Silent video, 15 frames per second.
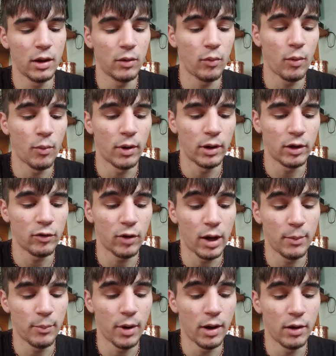we wanted to try
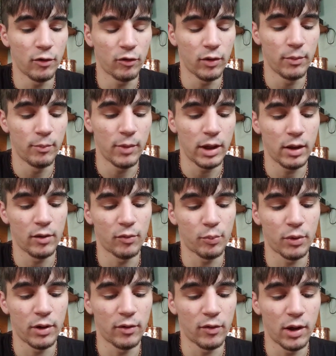and punish him because
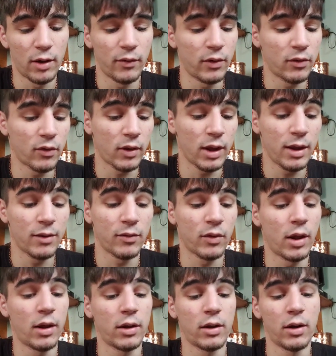Prince obviously is
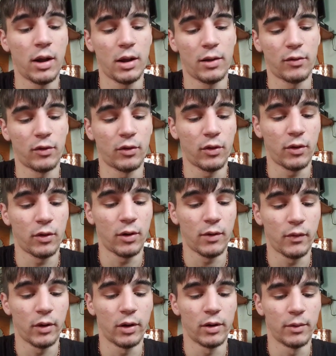not a good answer to the
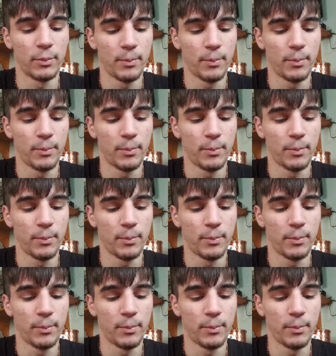Graveyard.